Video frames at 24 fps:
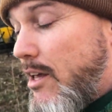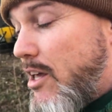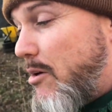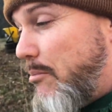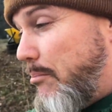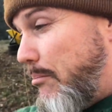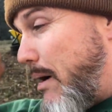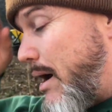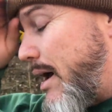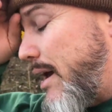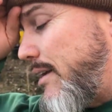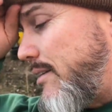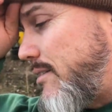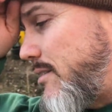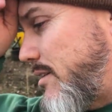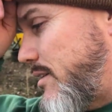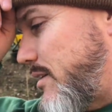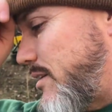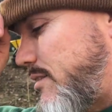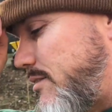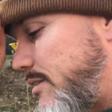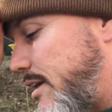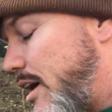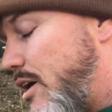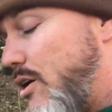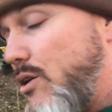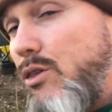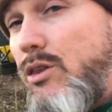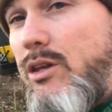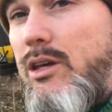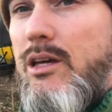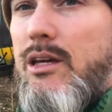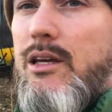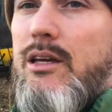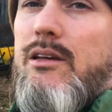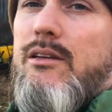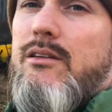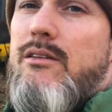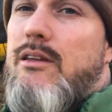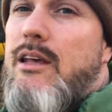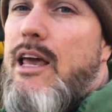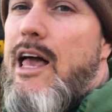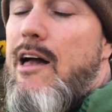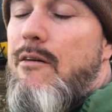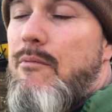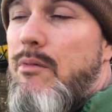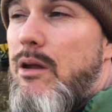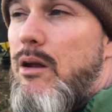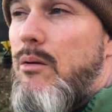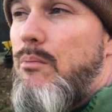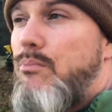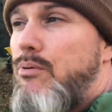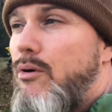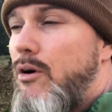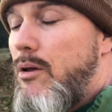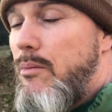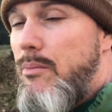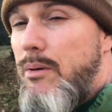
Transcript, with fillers: Mites in the southeast have been a pretty